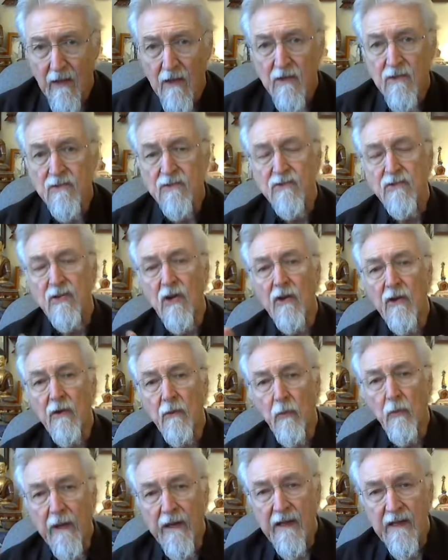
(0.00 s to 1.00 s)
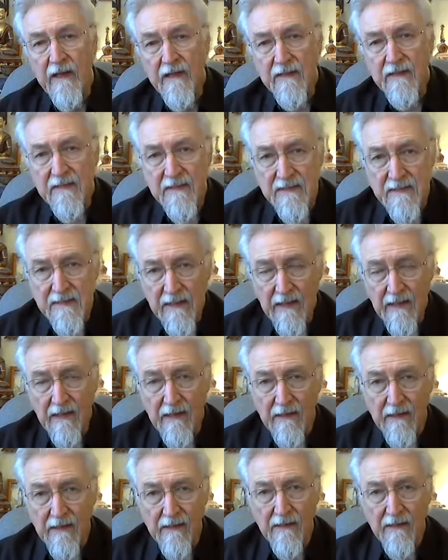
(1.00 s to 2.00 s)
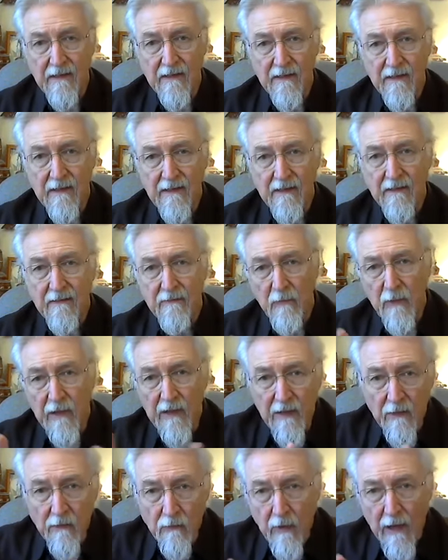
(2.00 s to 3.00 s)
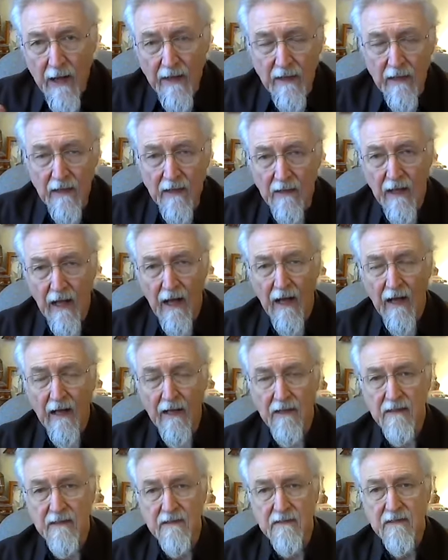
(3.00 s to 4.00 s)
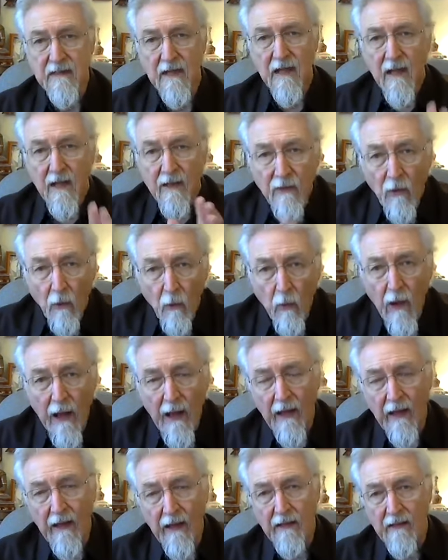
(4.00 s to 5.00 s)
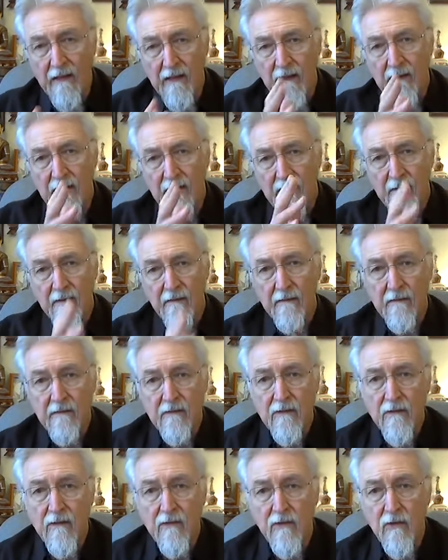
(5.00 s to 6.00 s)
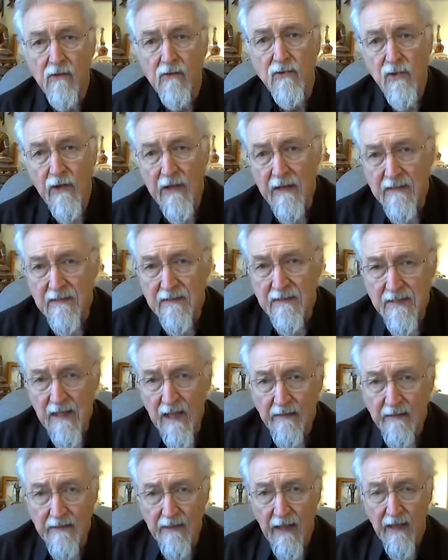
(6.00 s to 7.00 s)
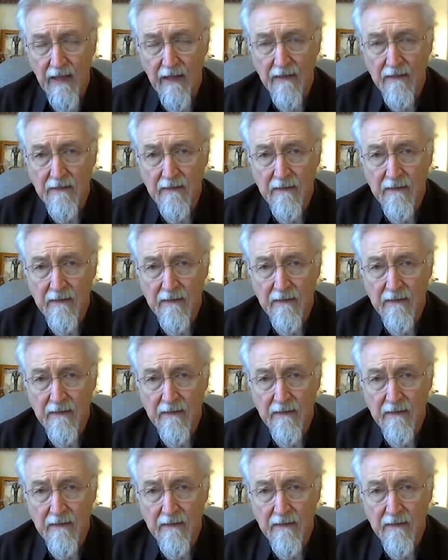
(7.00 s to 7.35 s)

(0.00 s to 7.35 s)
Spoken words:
So that we can see, we can recognize the way to transcend that.